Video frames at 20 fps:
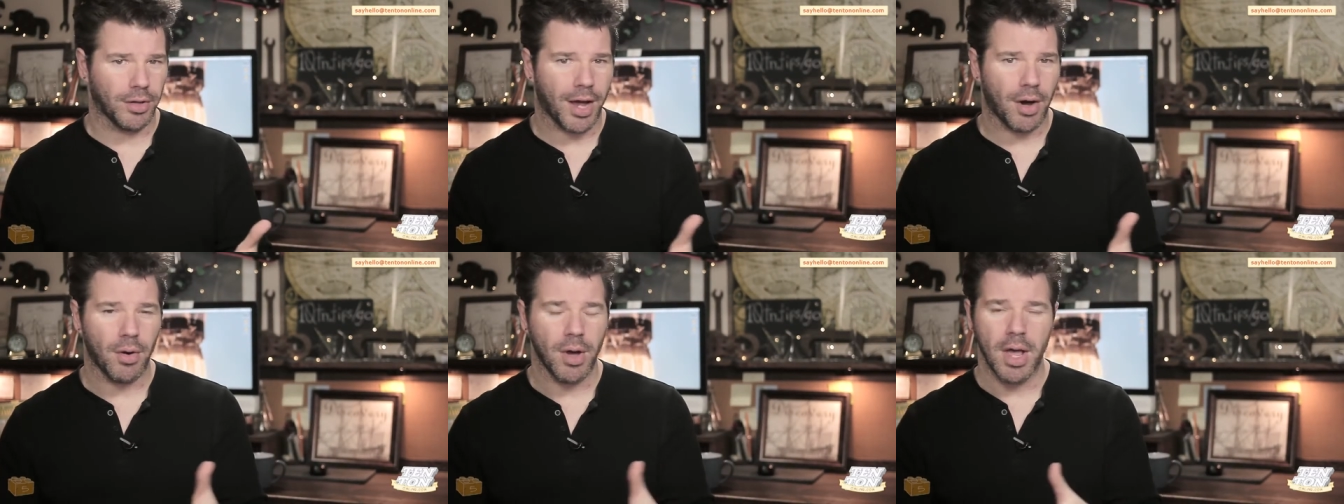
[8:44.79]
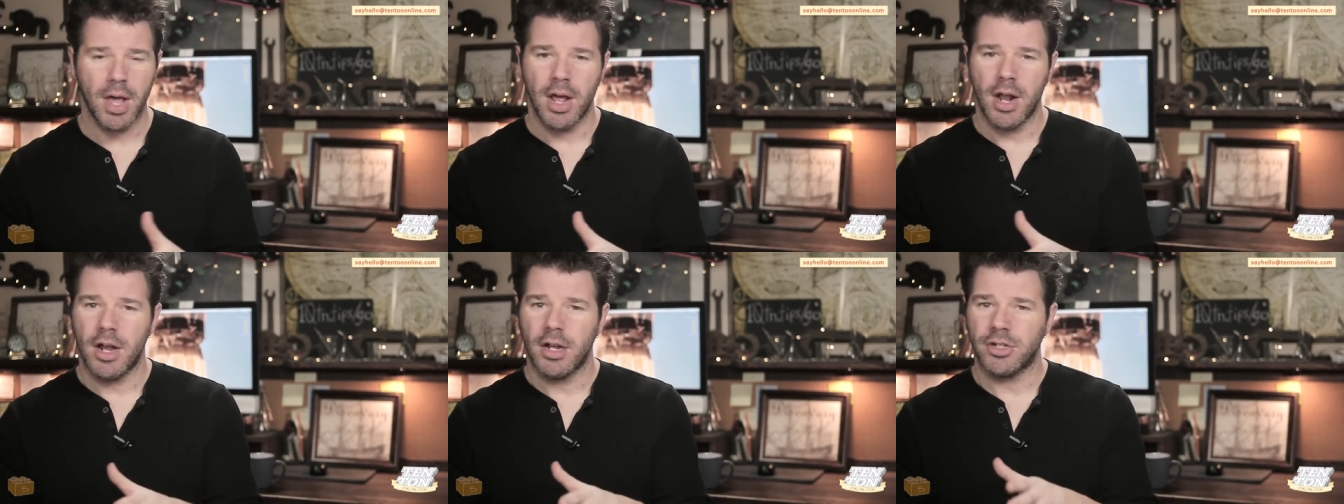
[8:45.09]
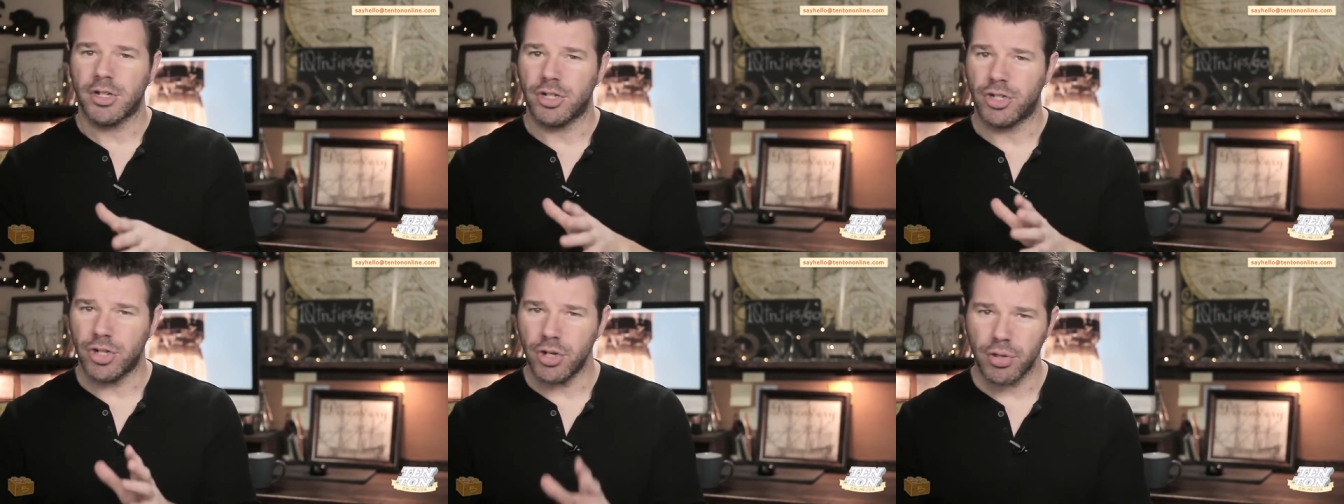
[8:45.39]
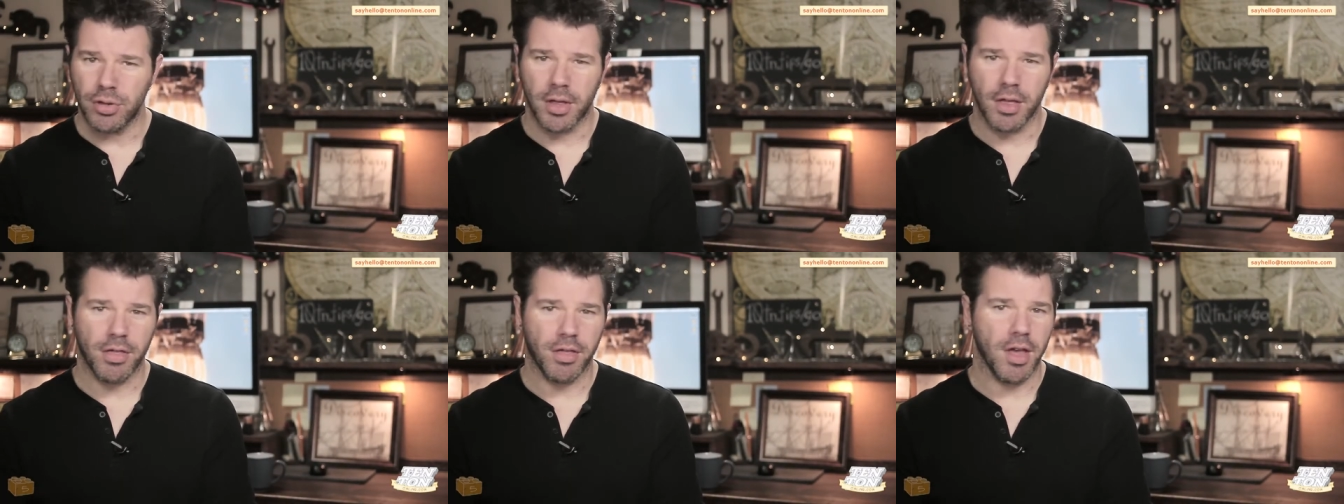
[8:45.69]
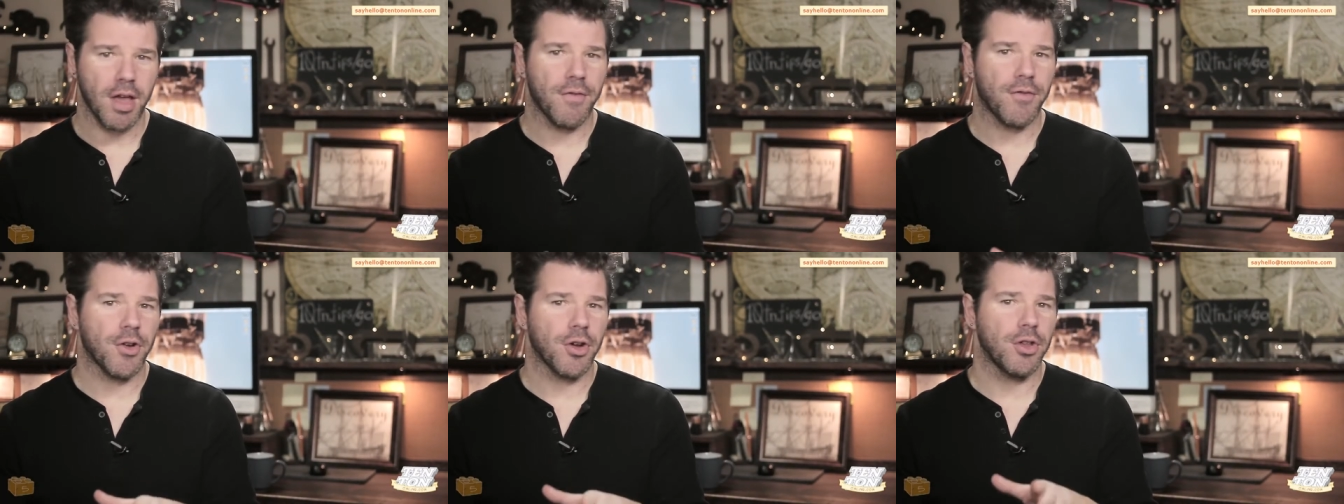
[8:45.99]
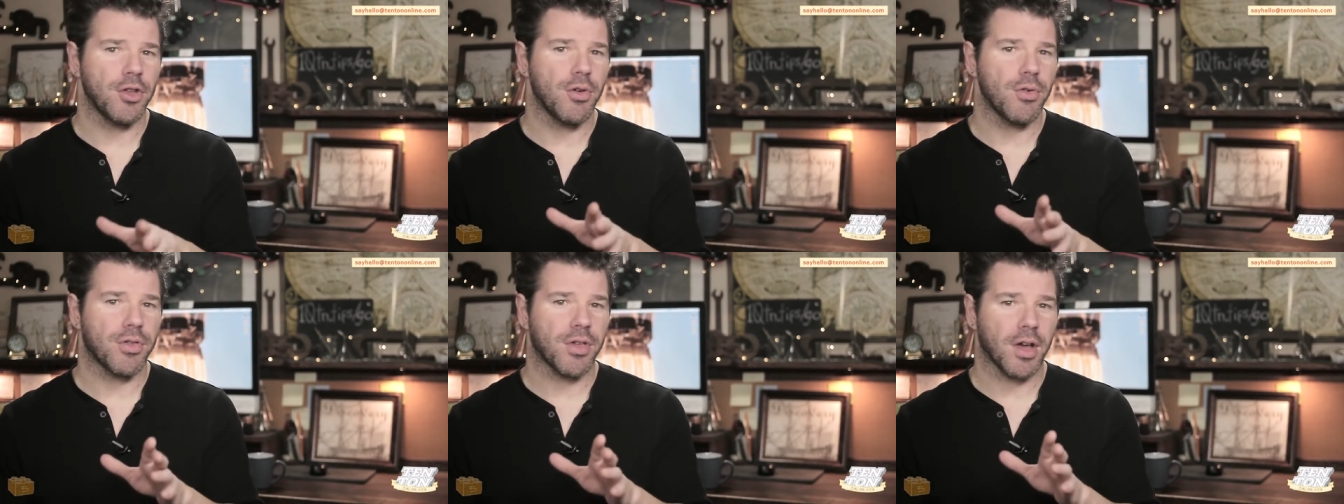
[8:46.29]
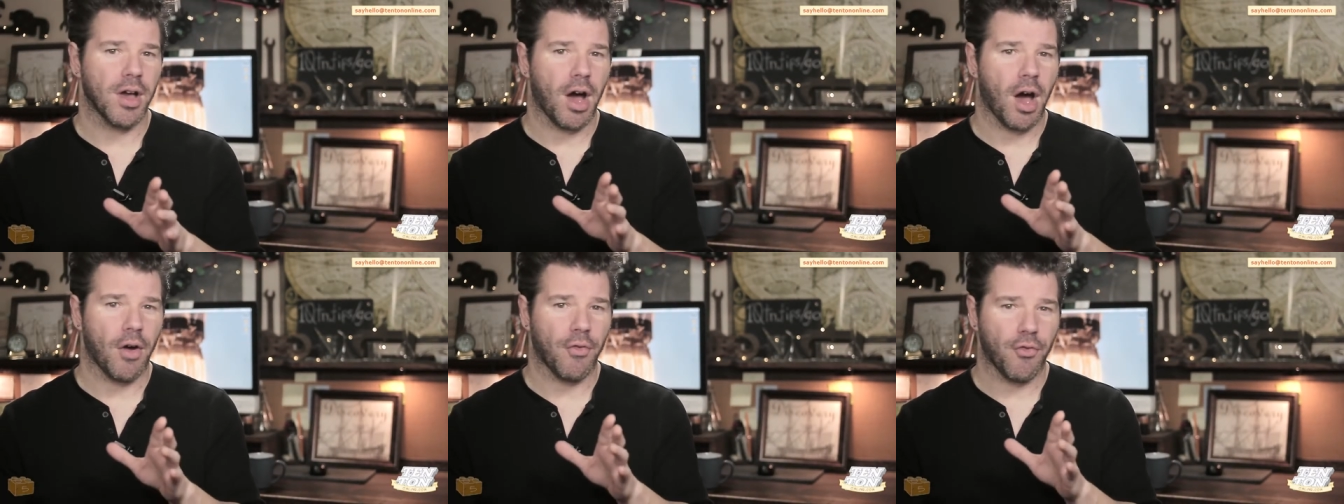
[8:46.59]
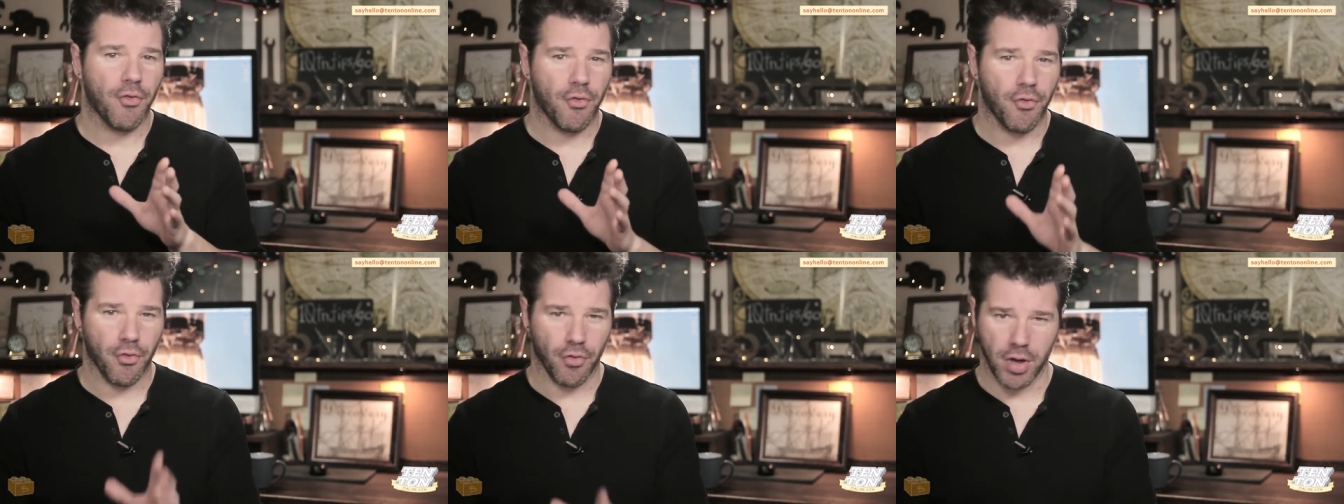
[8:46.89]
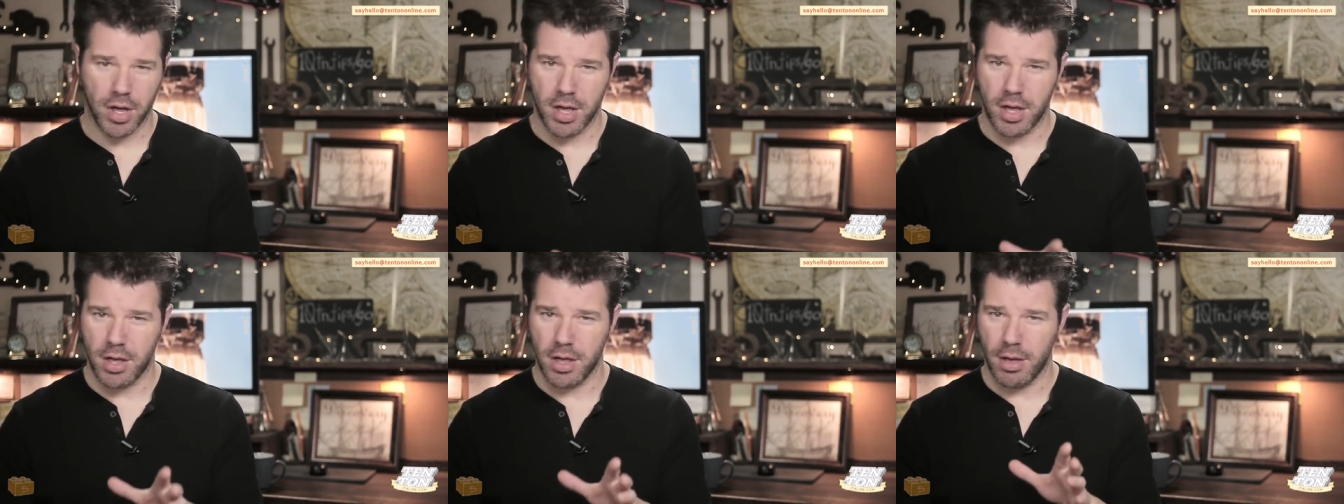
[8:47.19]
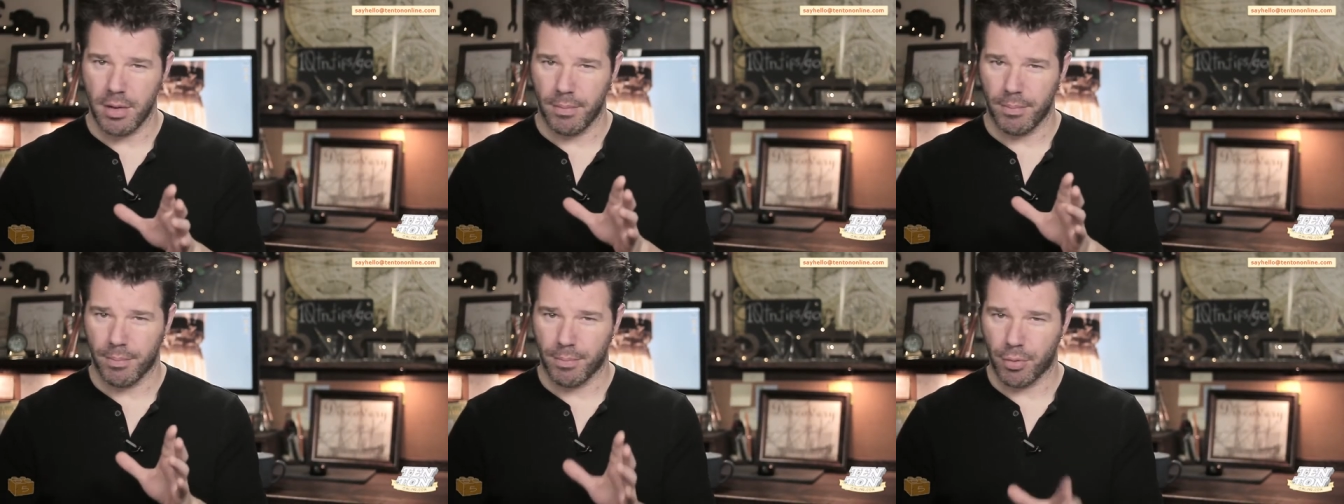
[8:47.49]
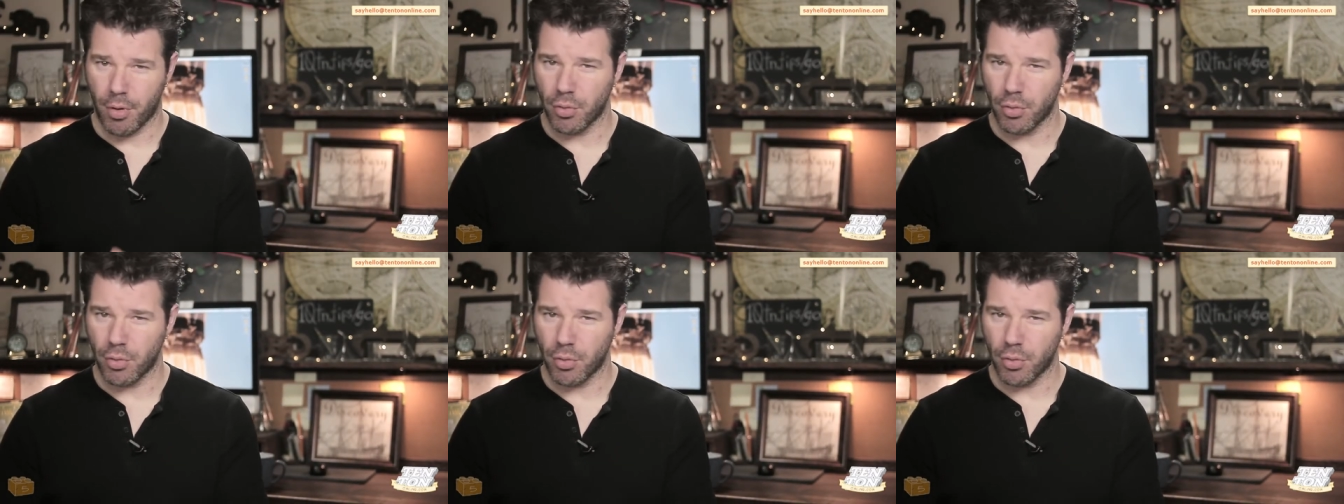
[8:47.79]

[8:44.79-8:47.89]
Now, to do this, if you're using a free